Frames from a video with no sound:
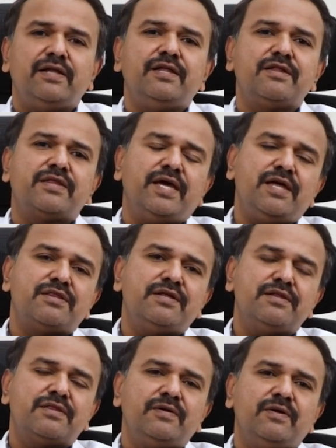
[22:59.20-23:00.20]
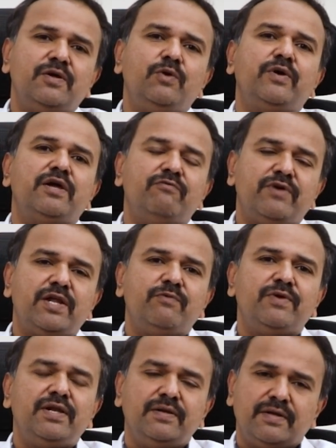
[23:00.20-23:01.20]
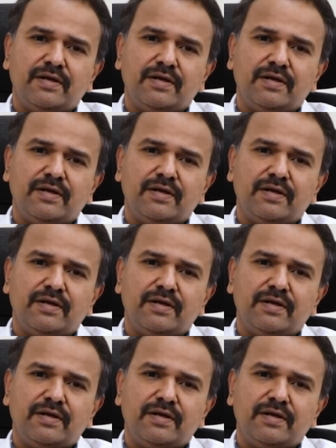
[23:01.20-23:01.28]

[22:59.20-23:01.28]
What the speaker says: these cases, you can very well